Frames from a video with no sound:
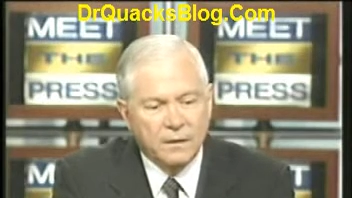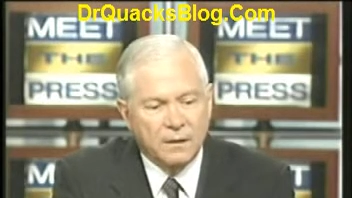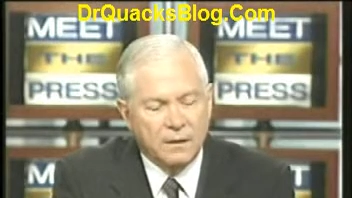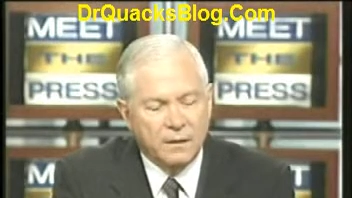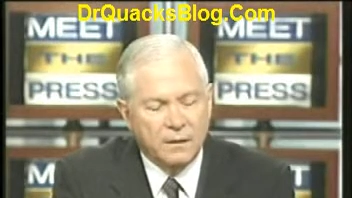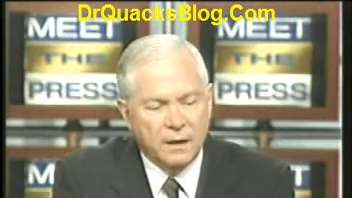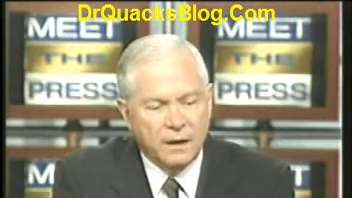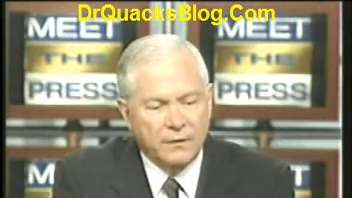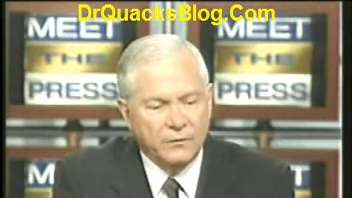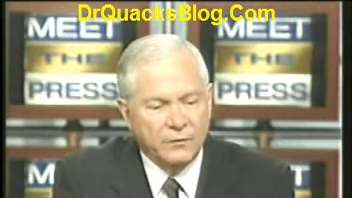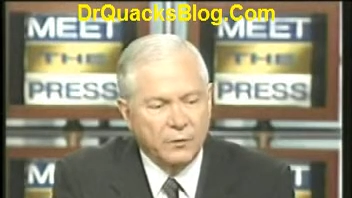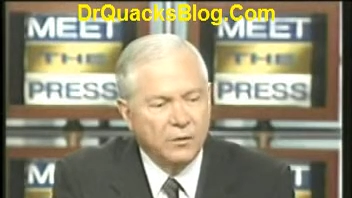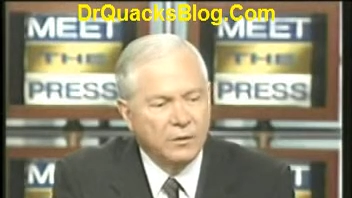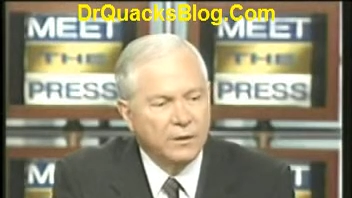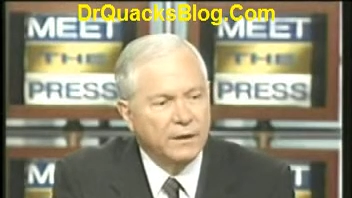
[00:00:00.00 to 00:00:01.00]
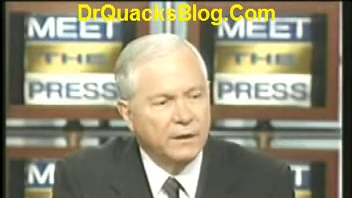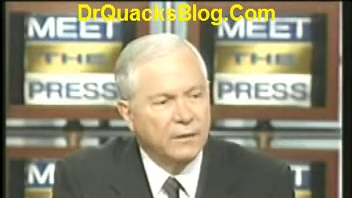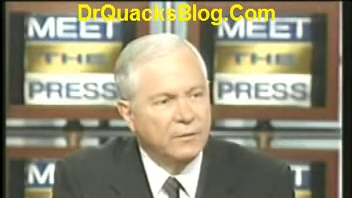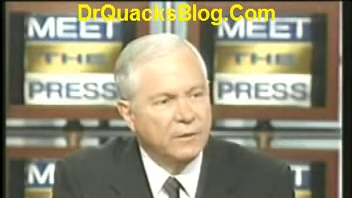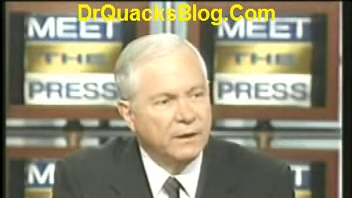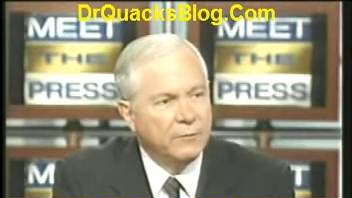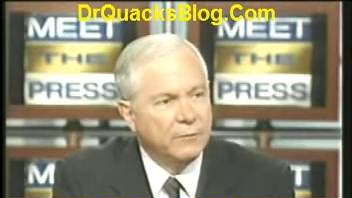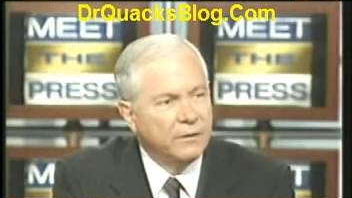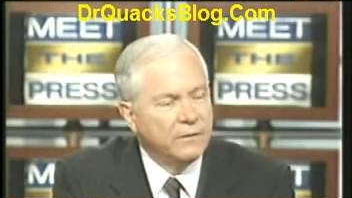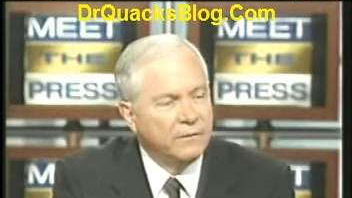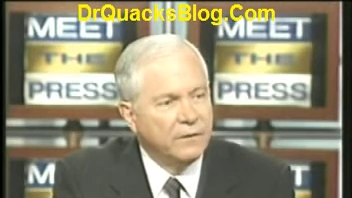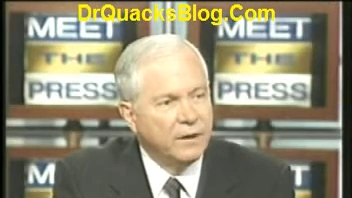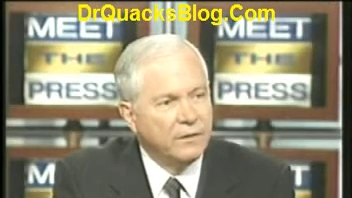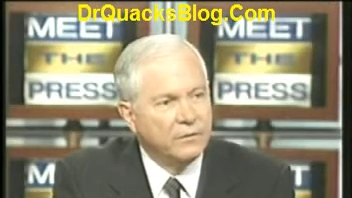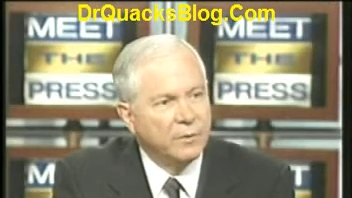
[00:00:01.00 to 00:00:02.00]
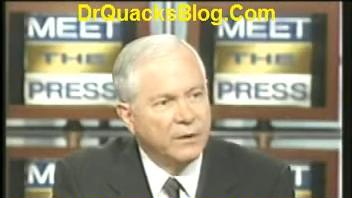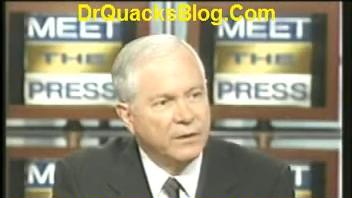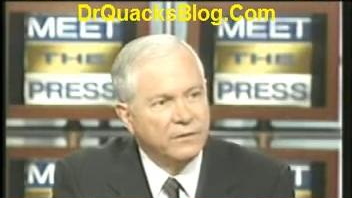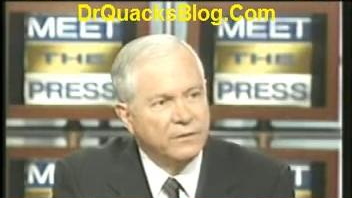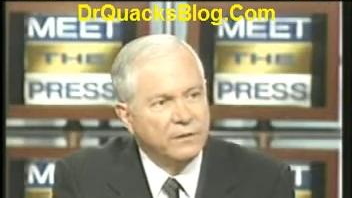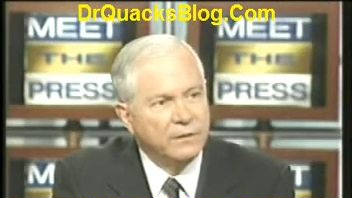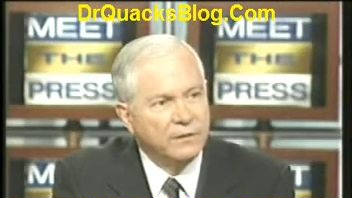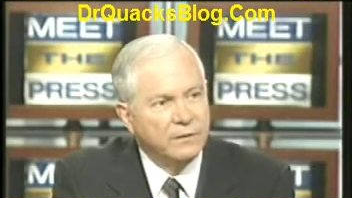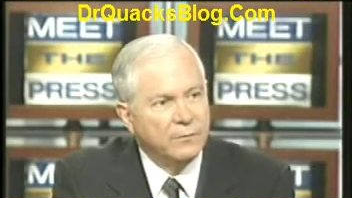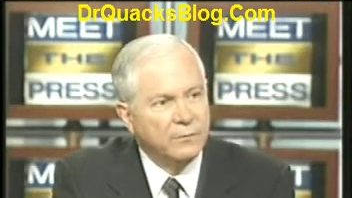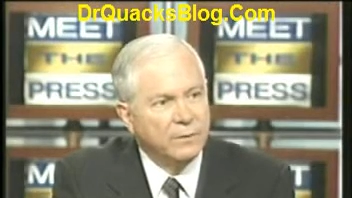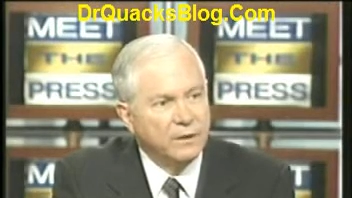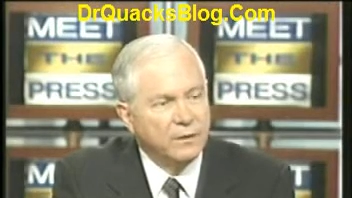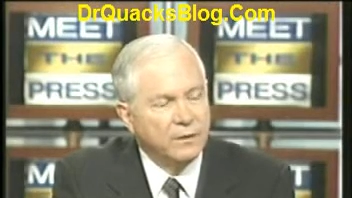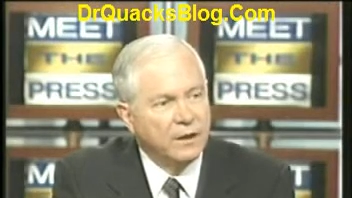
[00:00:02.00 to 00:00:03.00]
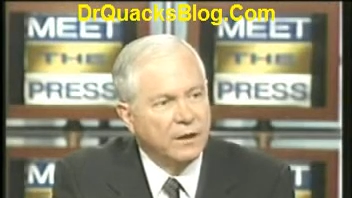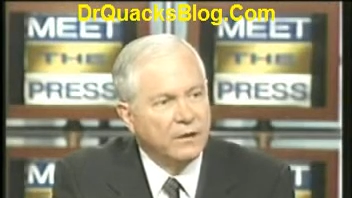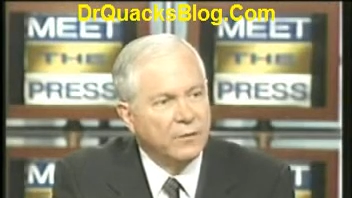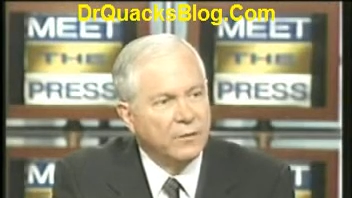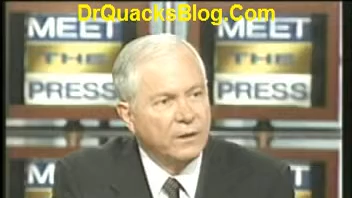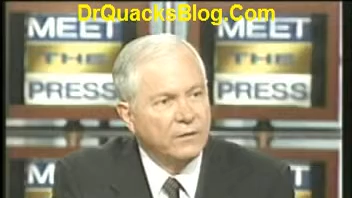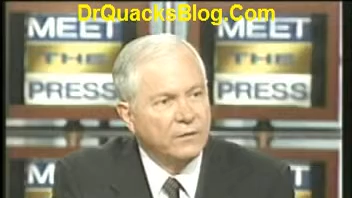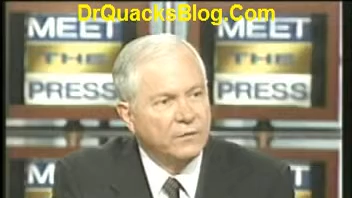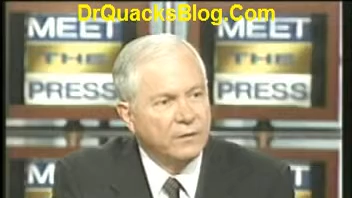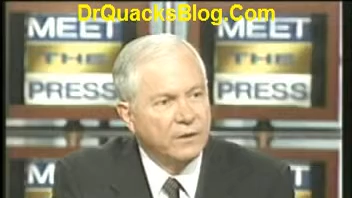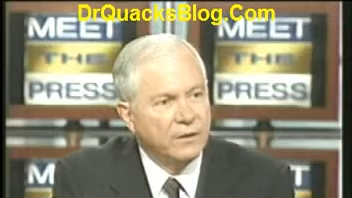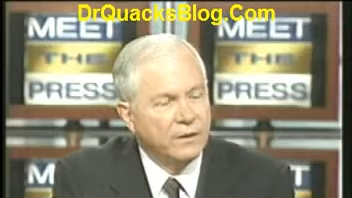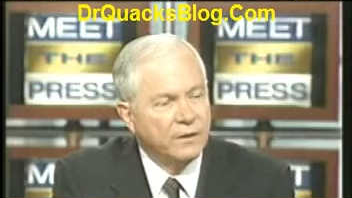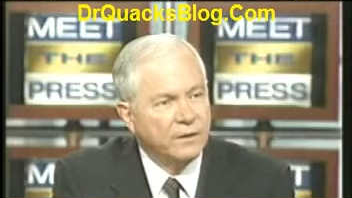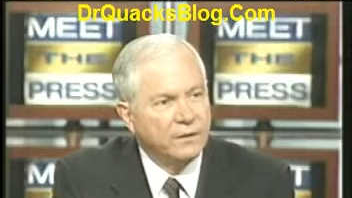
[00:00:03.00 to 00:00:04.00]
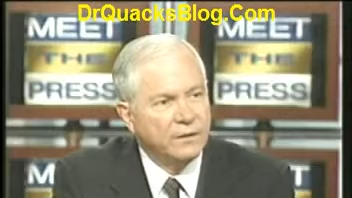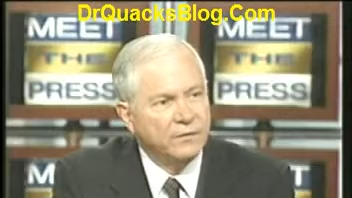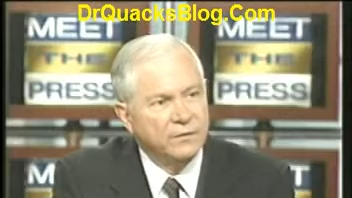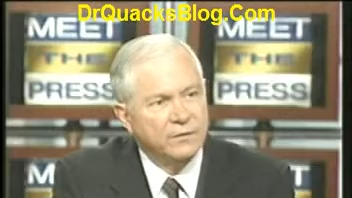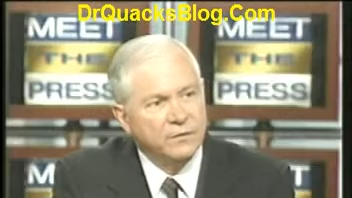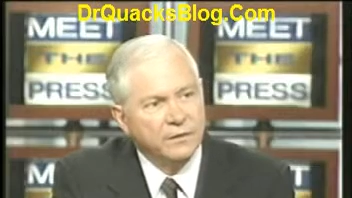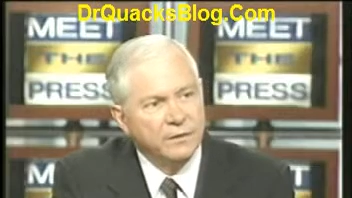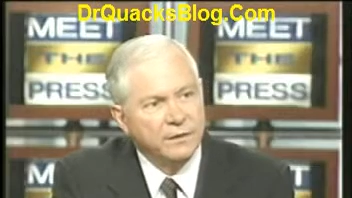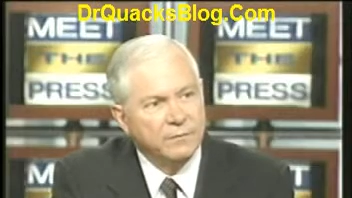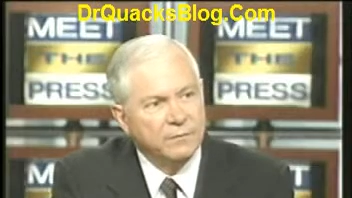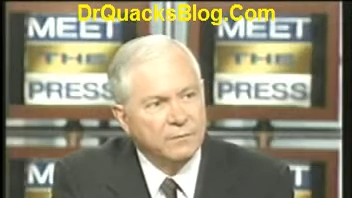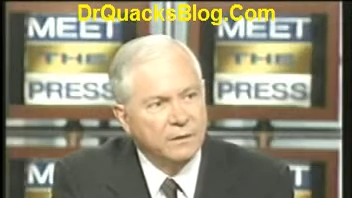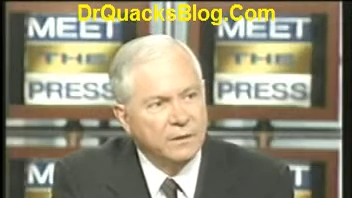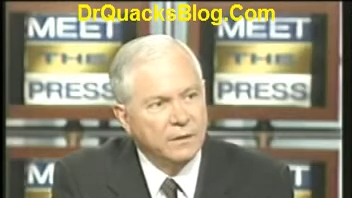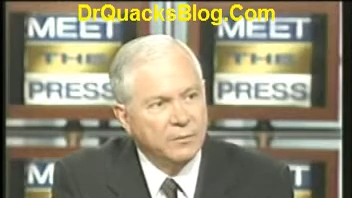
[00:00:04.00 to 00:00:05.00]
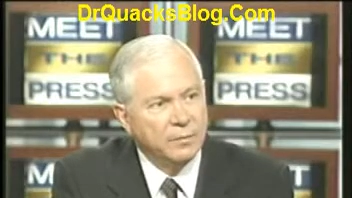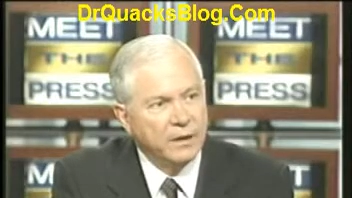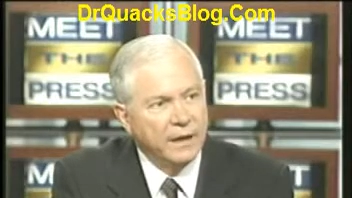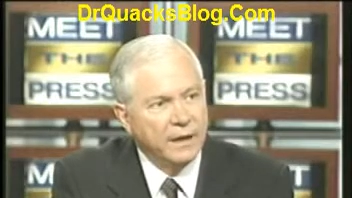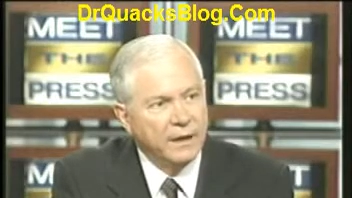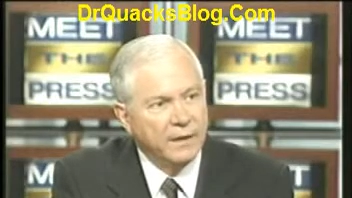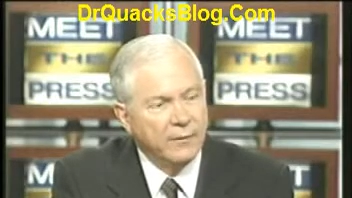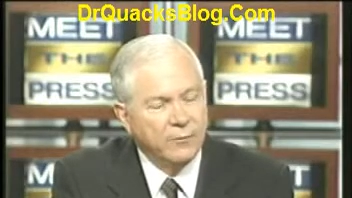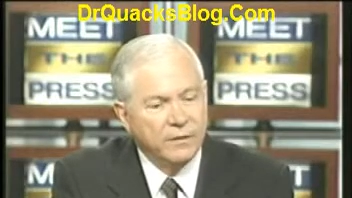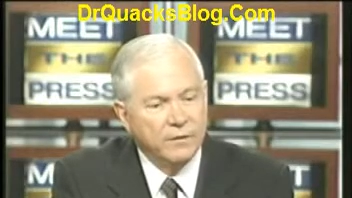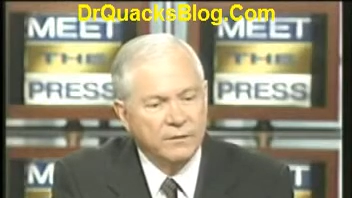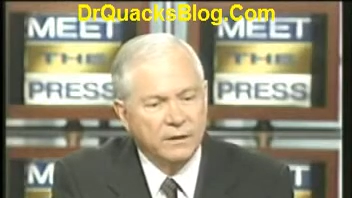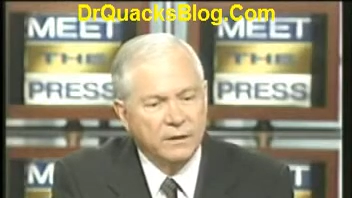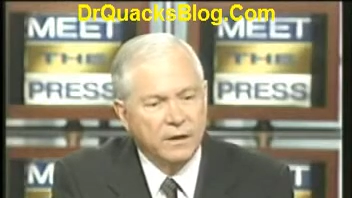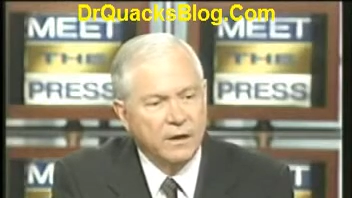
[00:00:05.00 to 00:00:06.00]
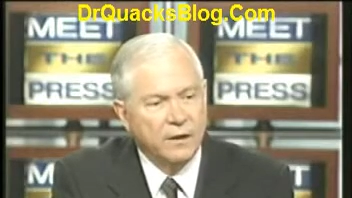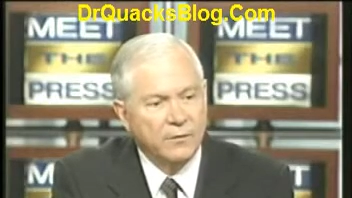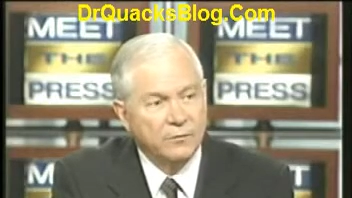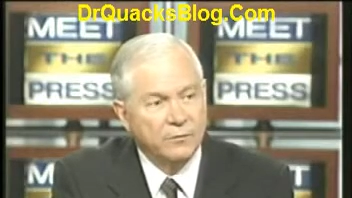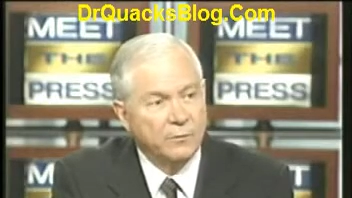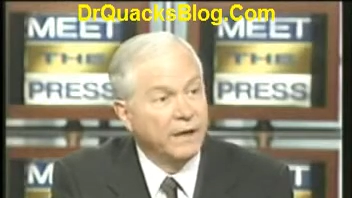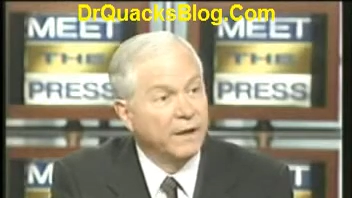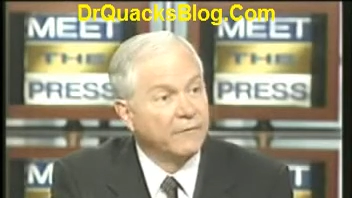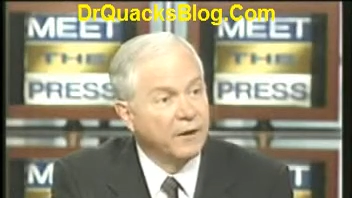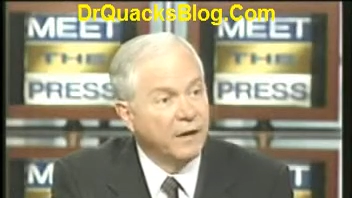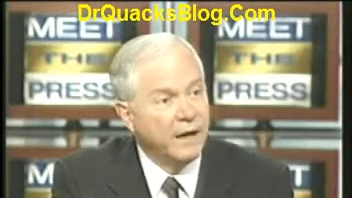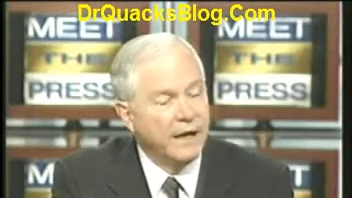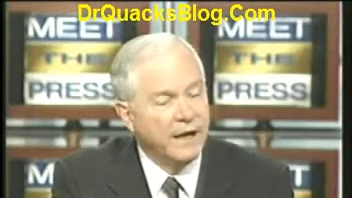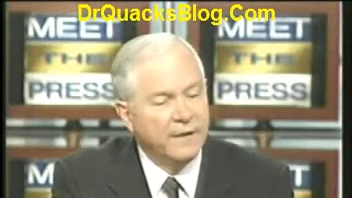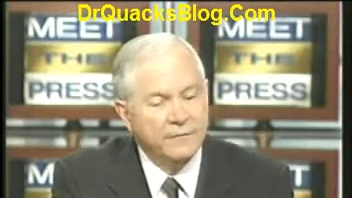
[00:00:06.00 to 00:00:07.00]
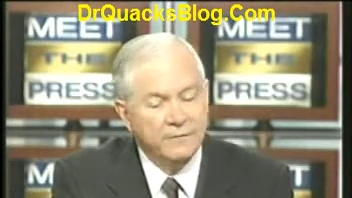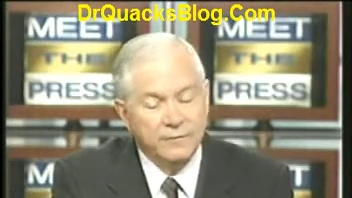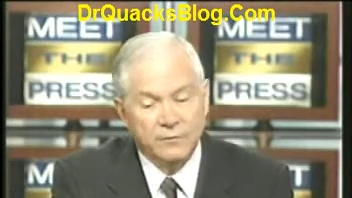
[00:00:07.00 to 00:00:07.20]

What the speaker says: I certainly agree with the Vice President that we are not going to share contingency planning with the Congress. We never have.